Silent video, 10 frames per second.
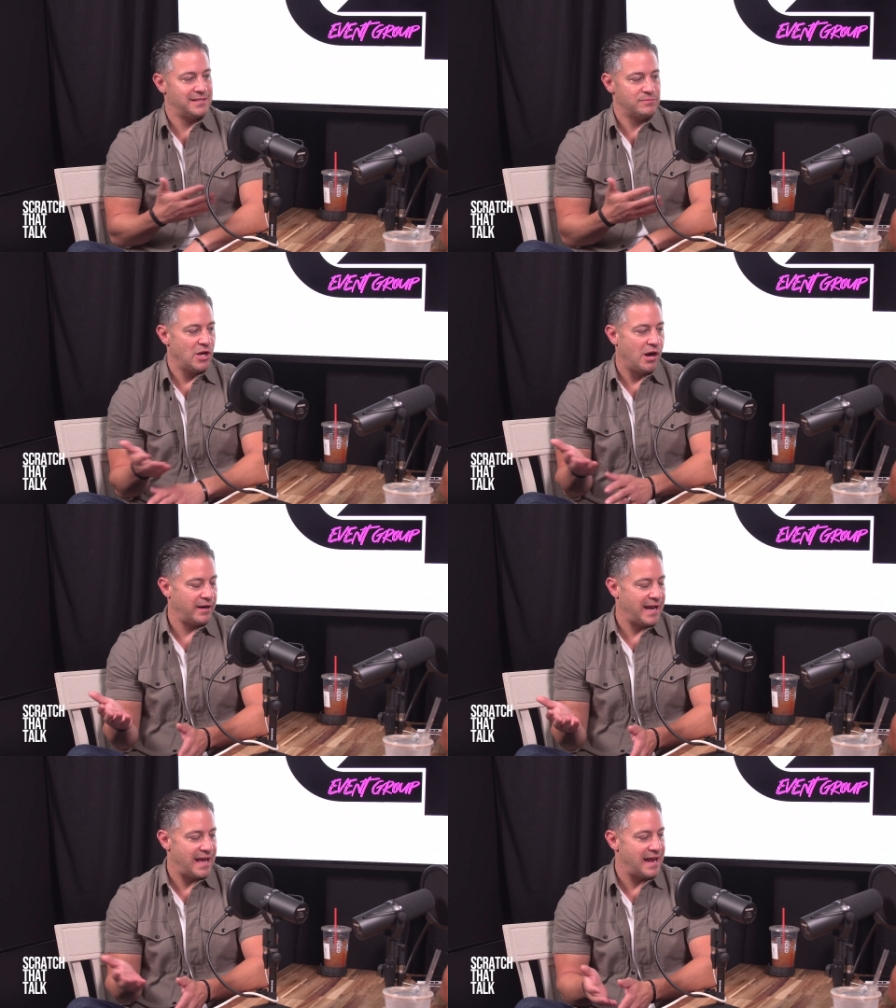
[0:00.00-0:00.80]
I'm
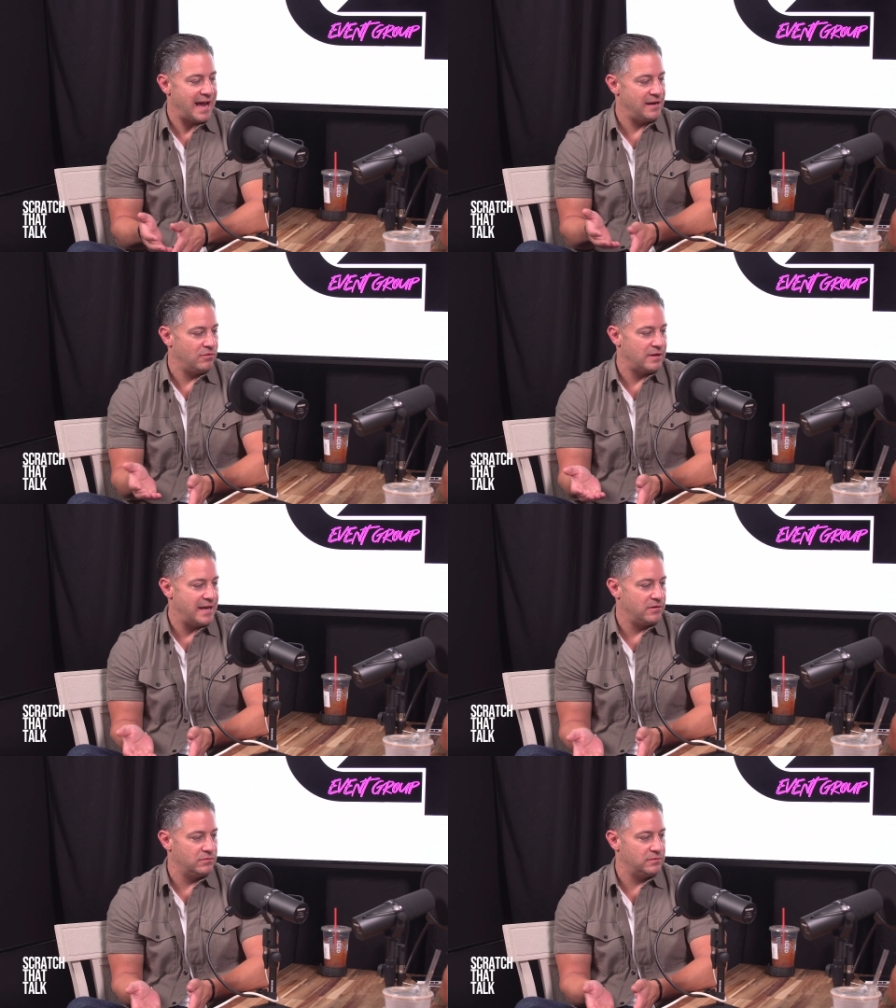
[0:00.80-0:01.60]
sorry.
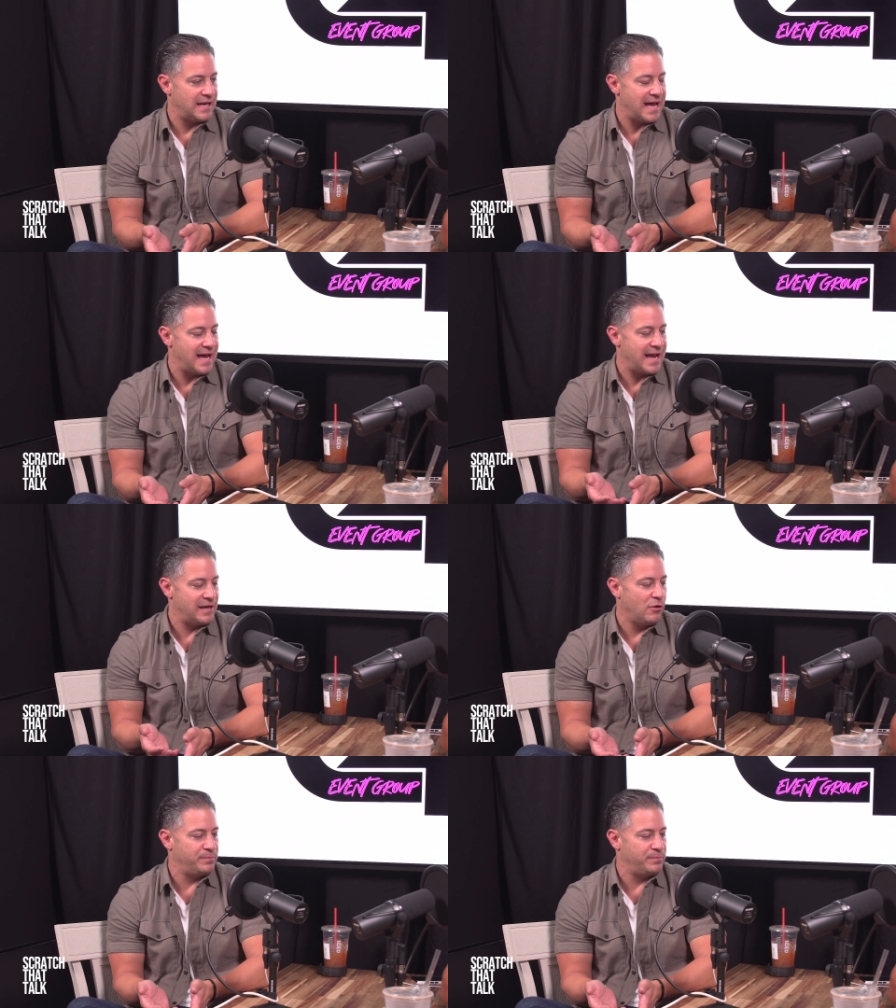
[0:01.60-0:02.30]
I know